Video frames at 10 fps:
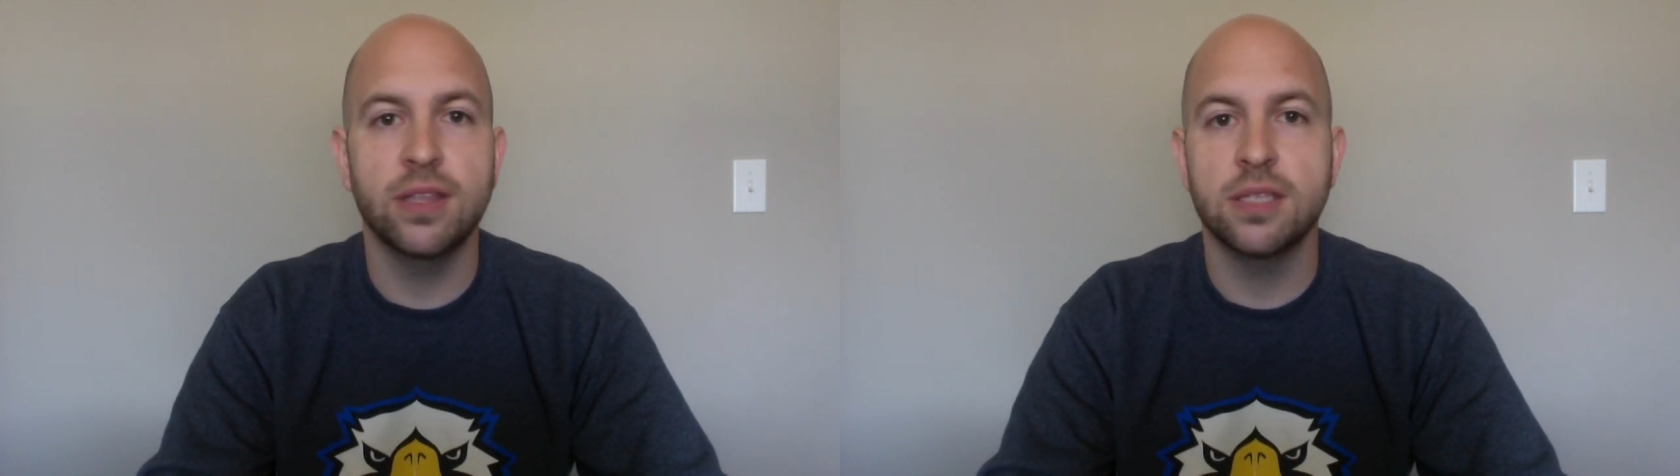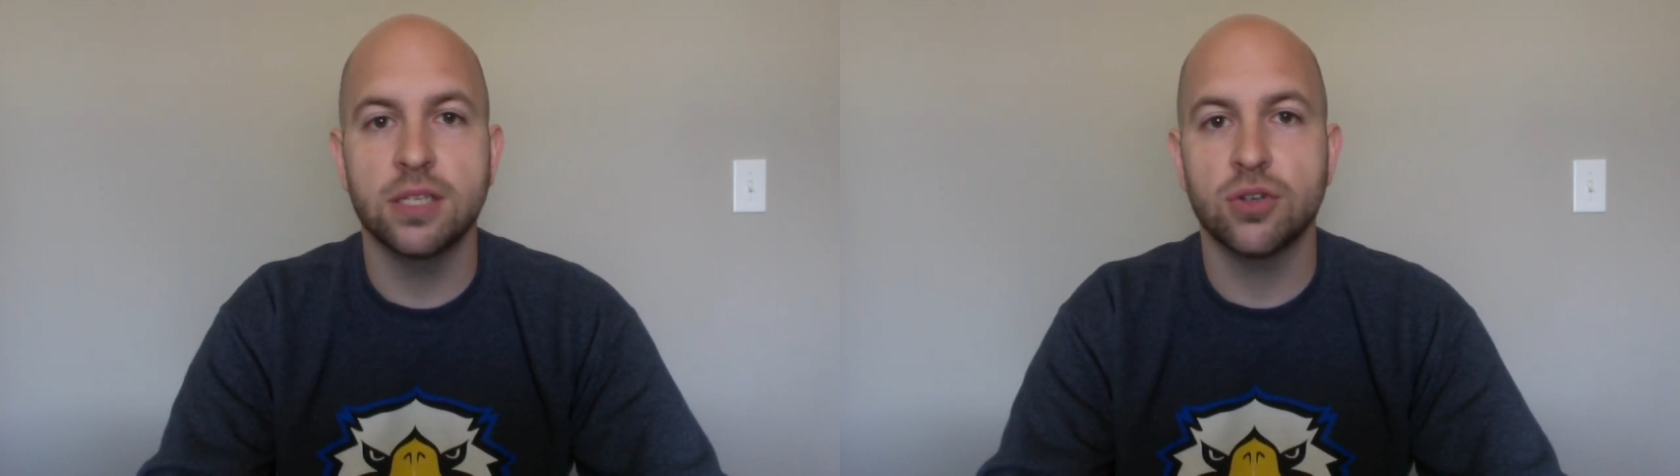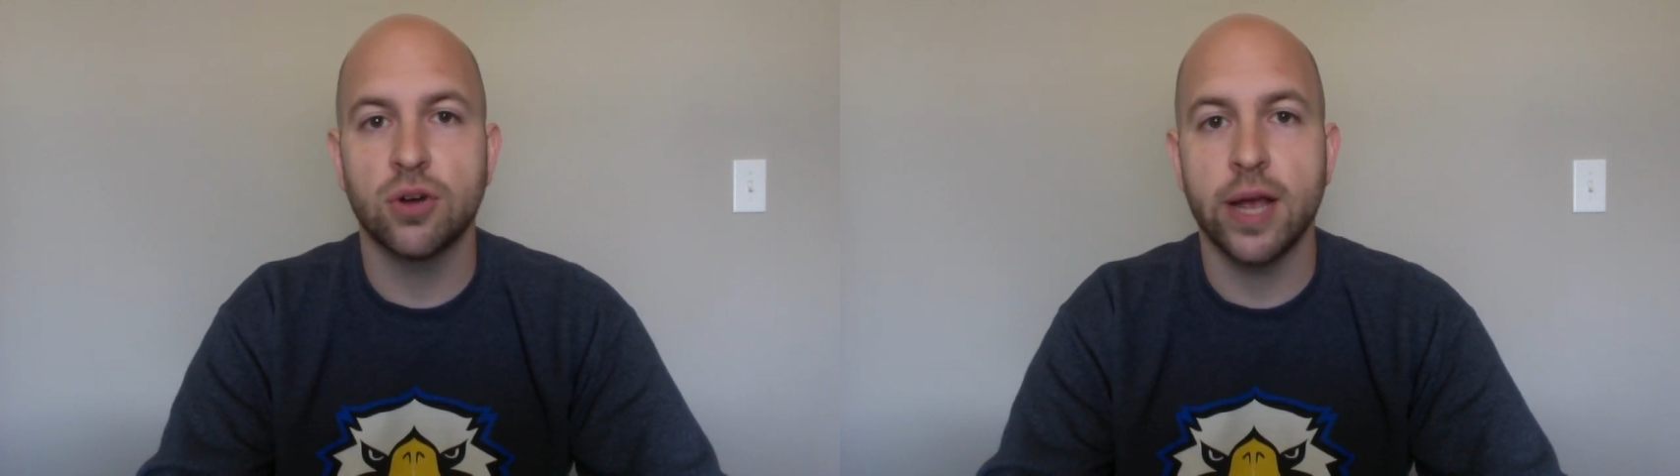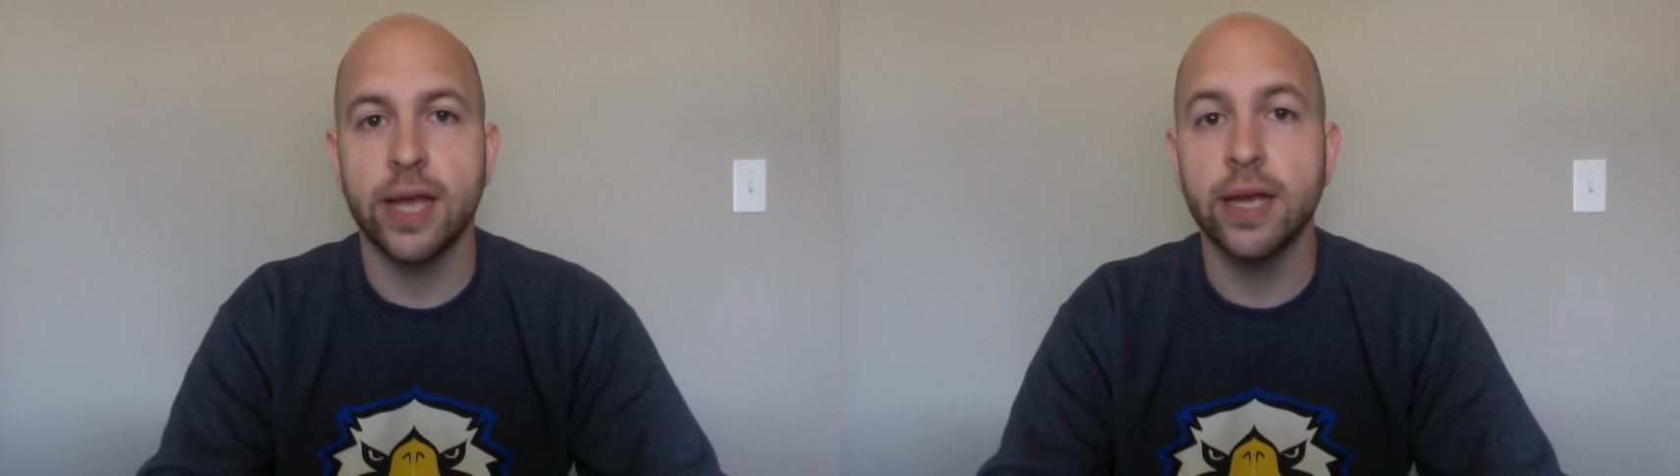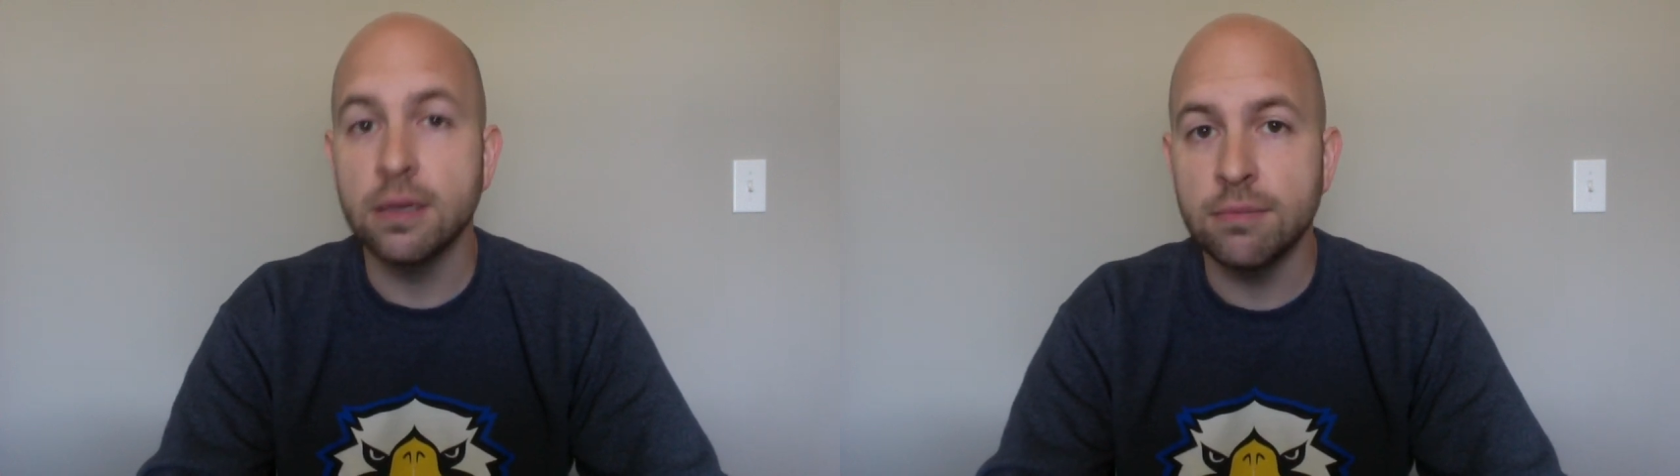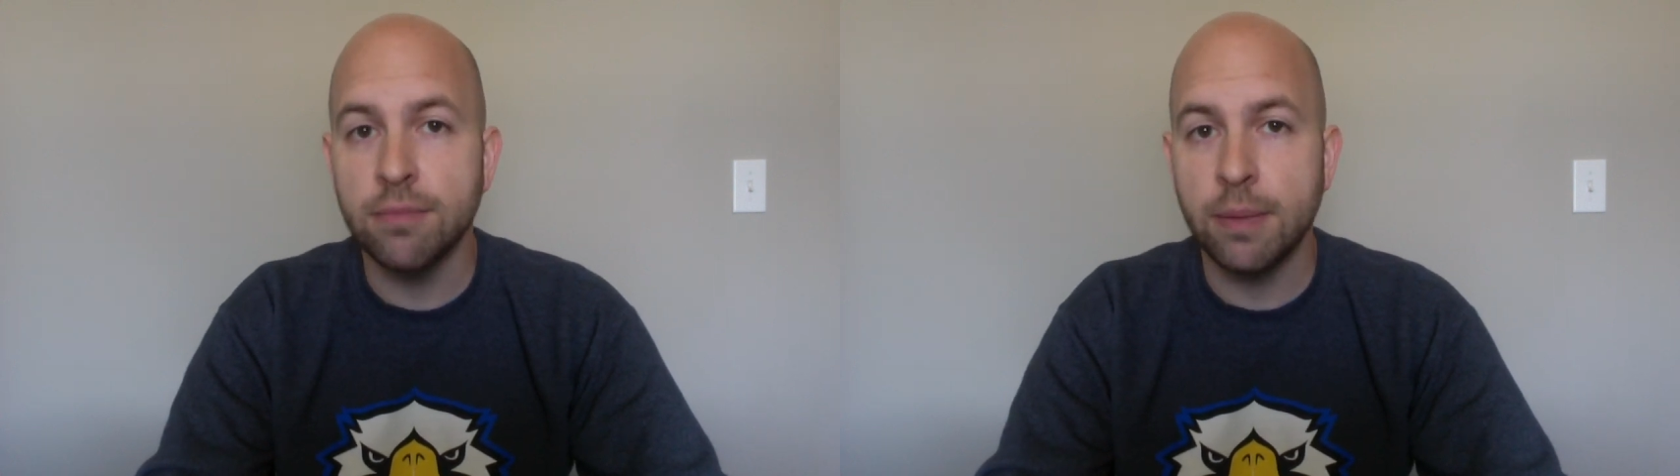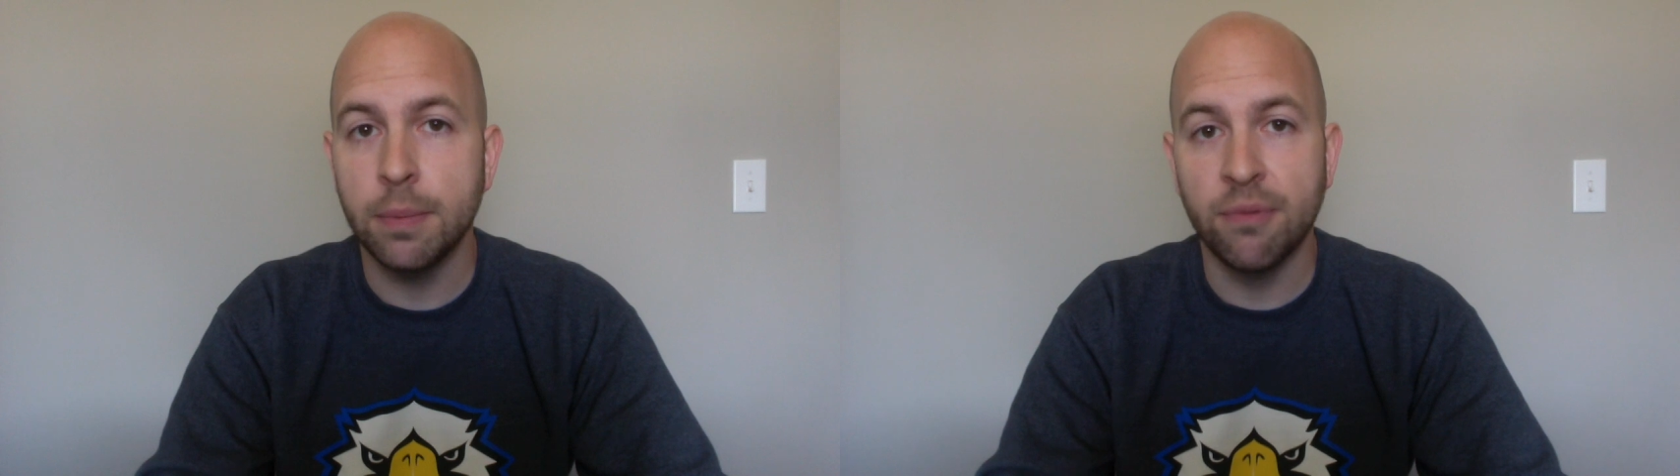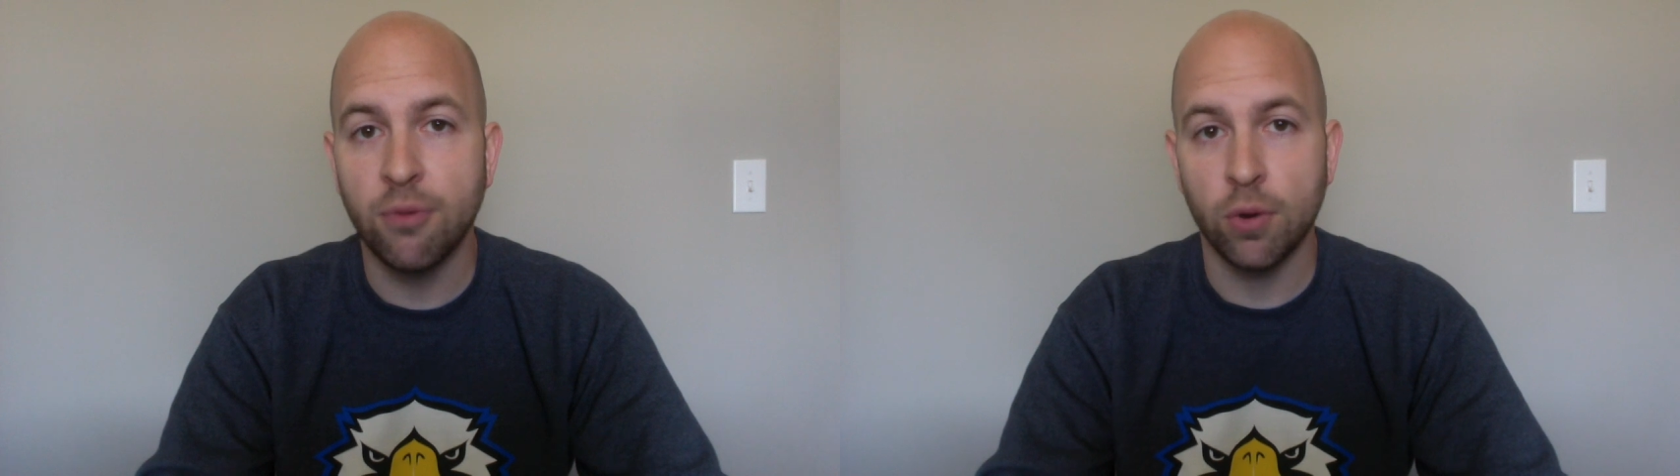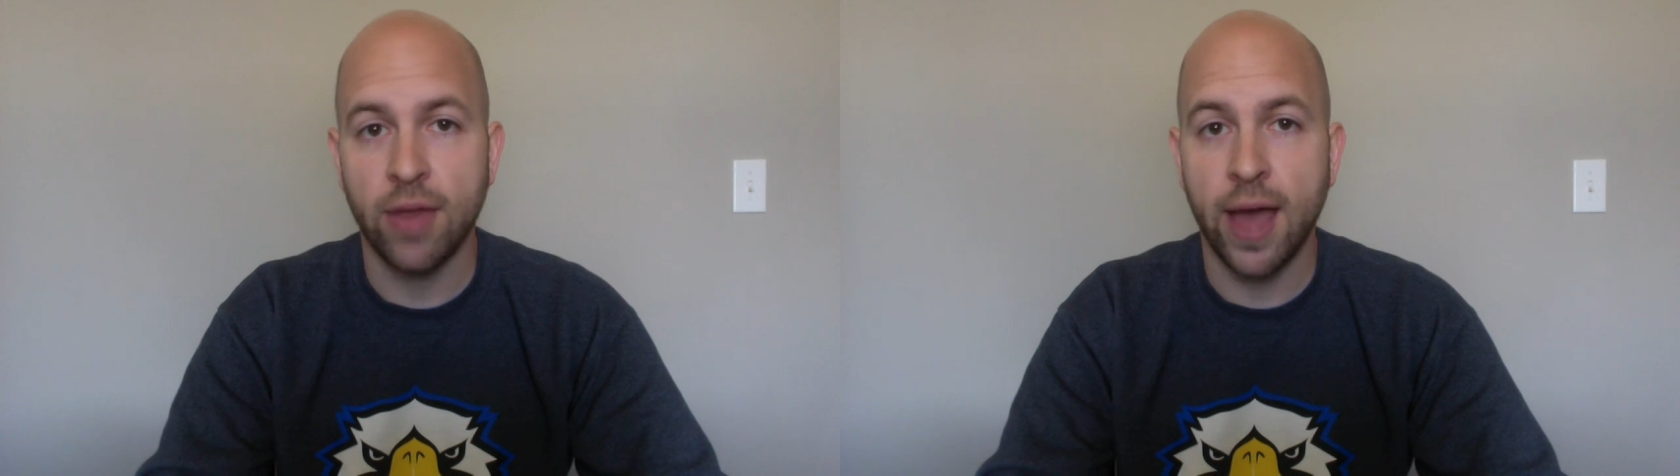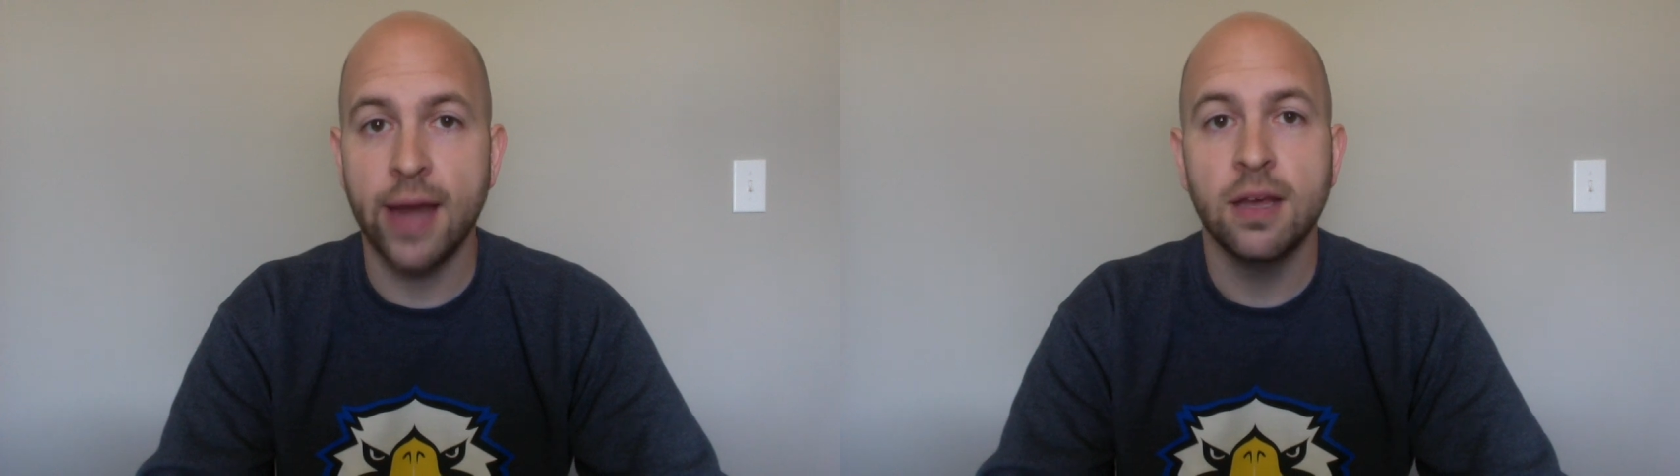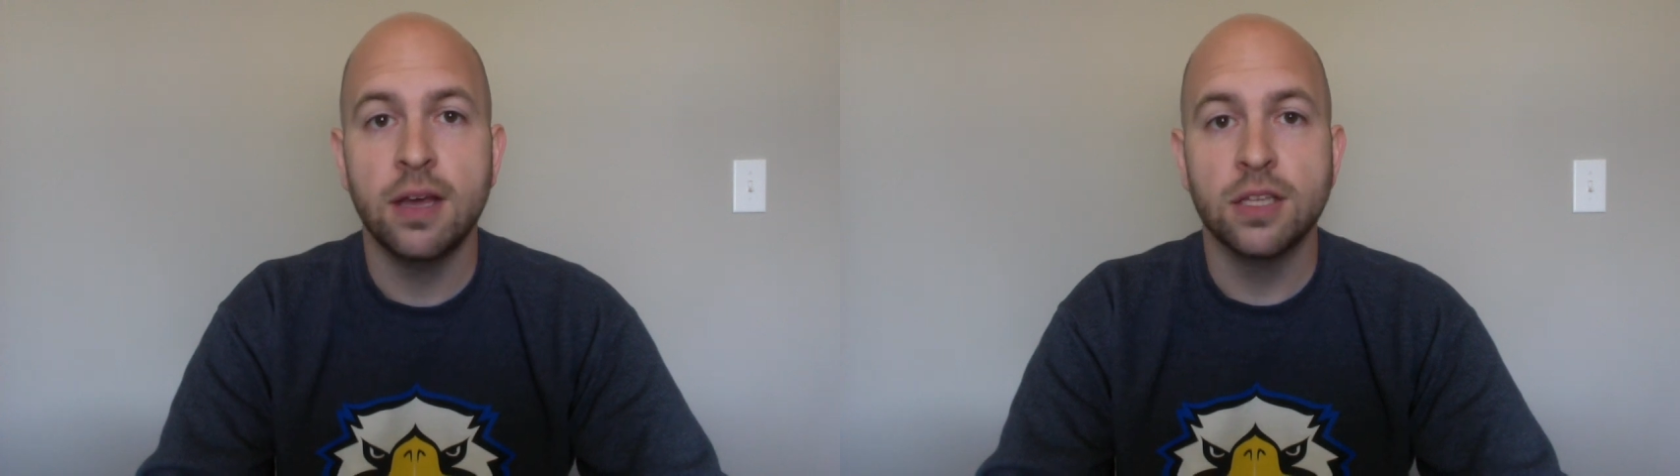sixth grade, maybe before that.